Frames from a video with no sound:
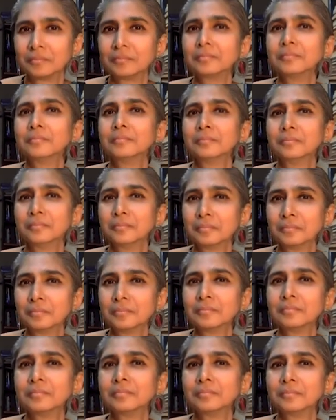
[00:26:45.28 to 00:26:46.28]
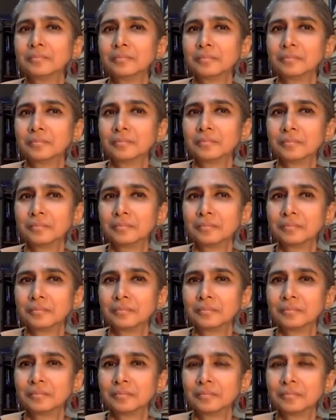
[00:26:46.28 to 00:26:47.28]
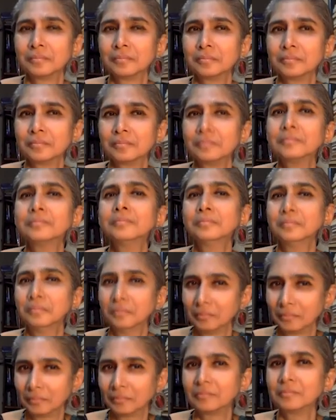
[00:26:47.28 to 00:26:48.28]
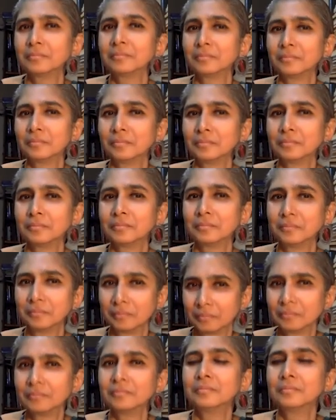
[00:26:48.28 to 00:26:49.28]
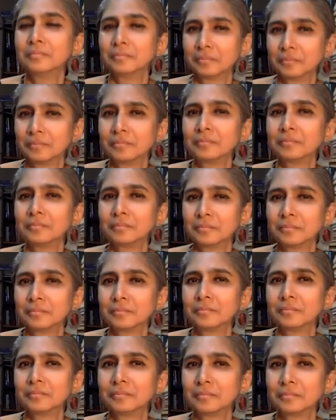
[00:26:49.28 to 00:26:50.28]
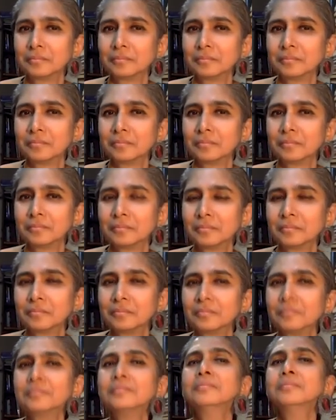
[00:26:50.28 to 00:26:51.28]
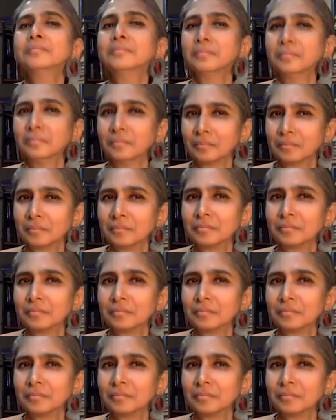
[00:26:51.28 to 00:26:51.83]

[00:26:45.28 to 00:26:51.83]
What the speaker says: [no speech]